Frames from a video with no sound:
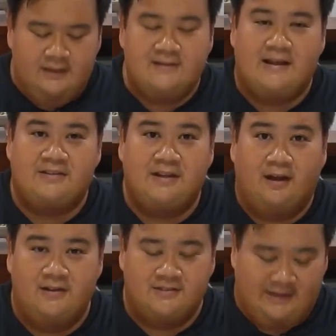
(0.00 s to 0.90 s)
It's actually
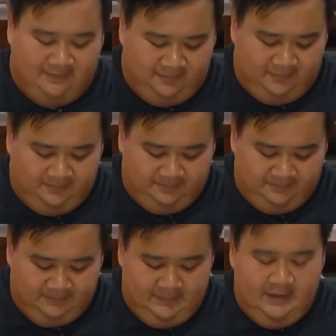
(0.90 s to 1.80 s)
hard styrofoam.
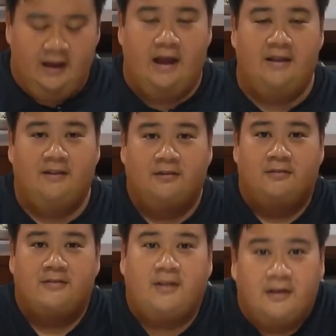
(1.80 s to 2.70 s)
I thought
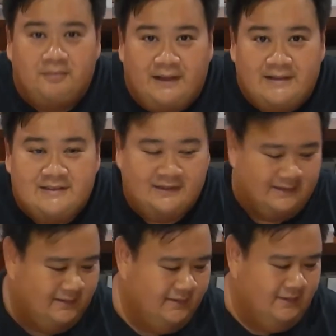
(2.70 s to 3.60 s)
it was hard plastic.
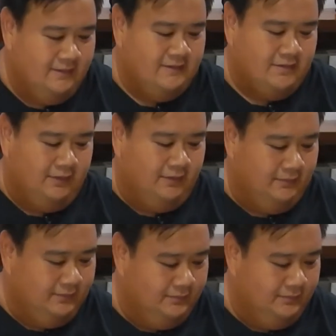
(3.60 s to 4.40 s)
So,